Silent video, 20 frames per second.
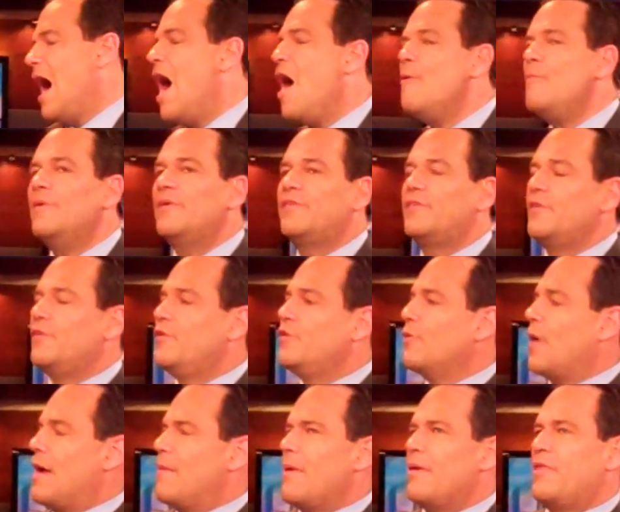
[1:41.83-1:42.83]
How much did
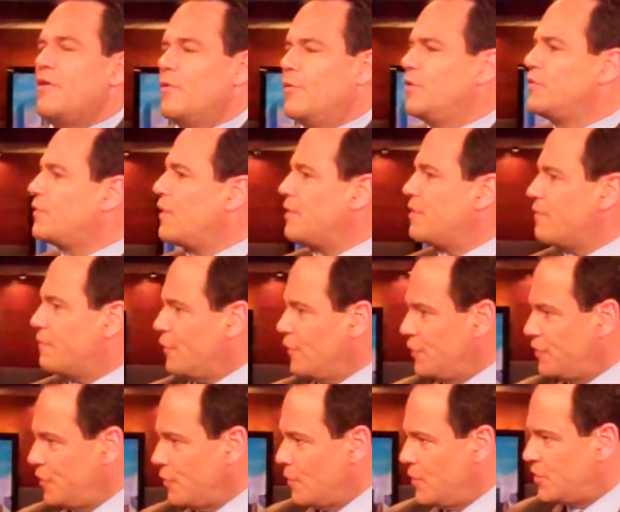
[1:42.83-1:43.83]
you, I think it was like the
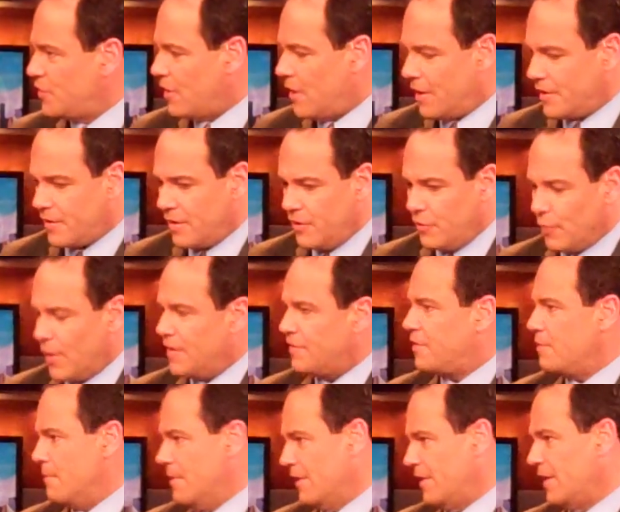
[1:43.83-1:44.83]
first year we talked, you
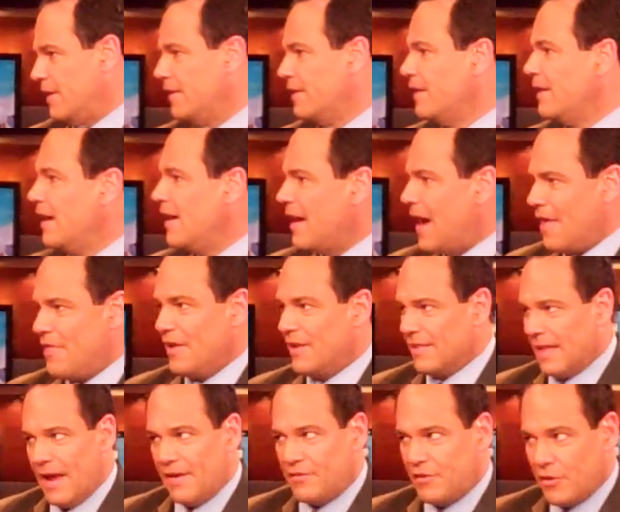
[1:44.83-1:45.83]
raised $1 million. I
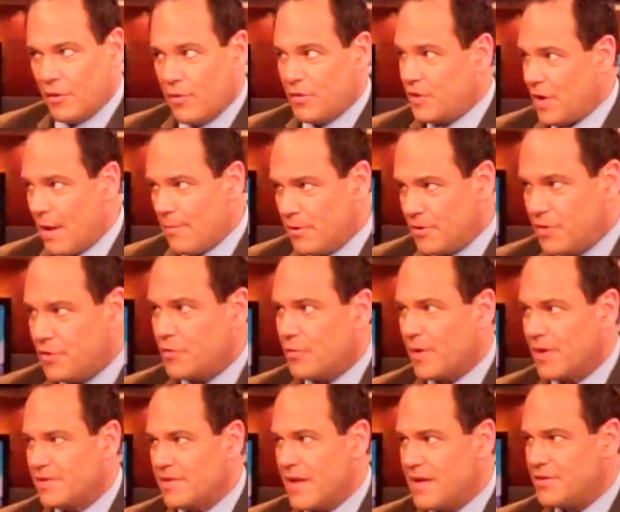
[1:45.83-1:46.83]
think last year, how much did
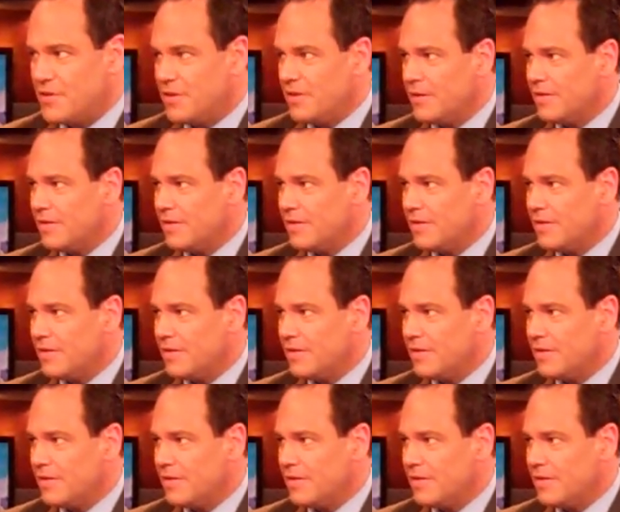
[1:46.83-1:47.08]
you raise last year?